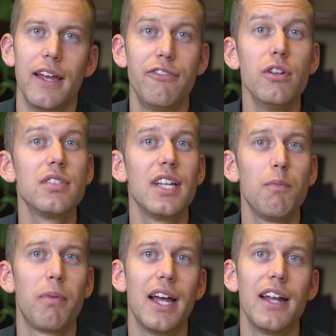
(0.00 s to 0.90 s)
If you
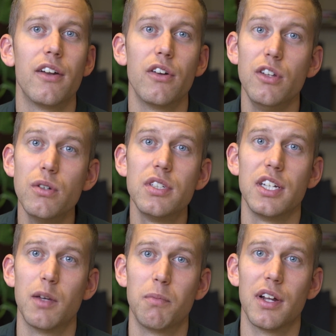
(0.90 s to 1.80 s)
still plan on
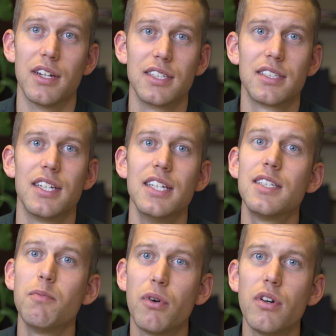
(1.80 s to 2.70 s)
using hypnotics,
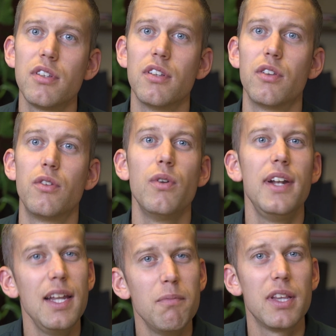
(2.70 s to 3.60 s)
it's important to
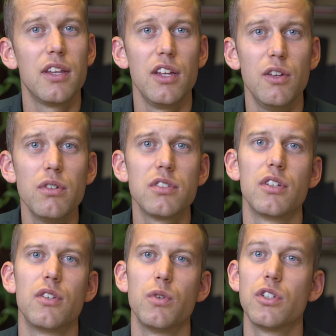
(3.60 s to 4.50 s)
limit the
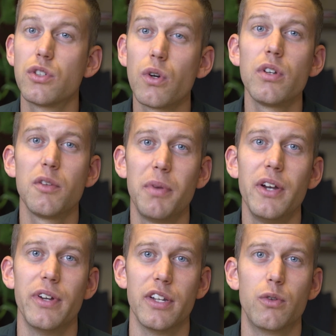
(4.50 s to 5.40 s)
use to a short
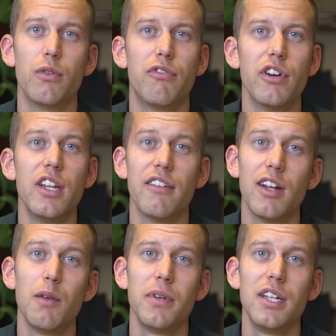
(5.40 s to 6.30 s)
period to avoid
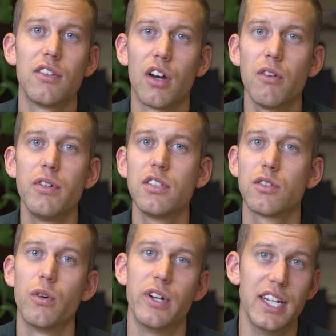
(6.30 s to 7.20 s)
developing
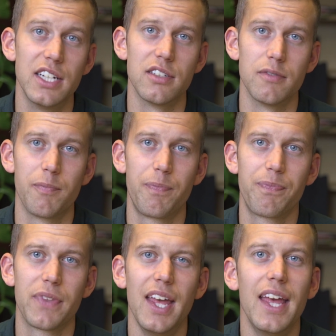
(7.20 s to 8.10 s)
tolerance or addiction.
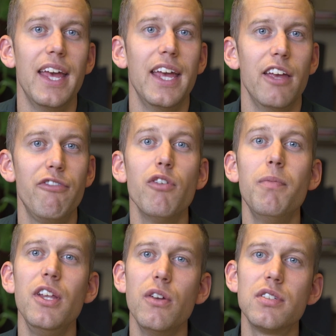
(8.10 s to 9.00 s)
If
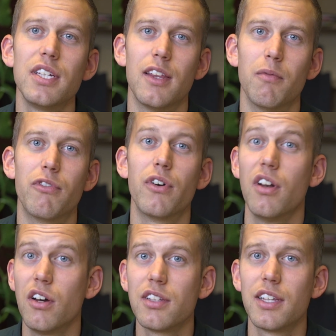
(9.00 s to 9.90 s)
you've been using them for
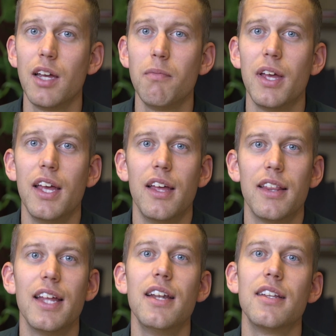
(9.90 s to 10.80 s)
a long time,
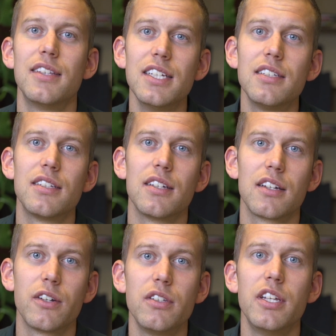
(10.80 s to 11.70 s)
then this
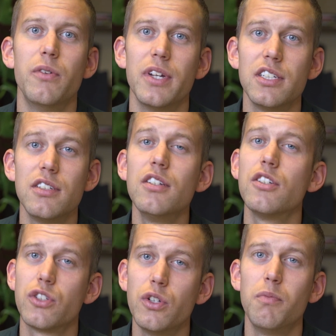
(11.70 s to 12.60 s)
continuation
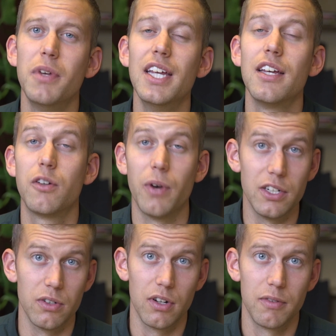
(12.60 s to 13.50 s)
should be
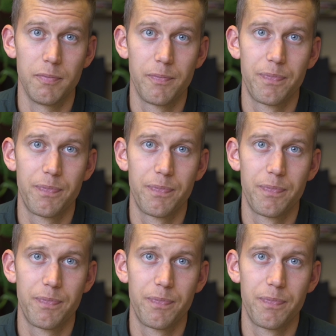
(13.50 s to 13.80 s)
gradual,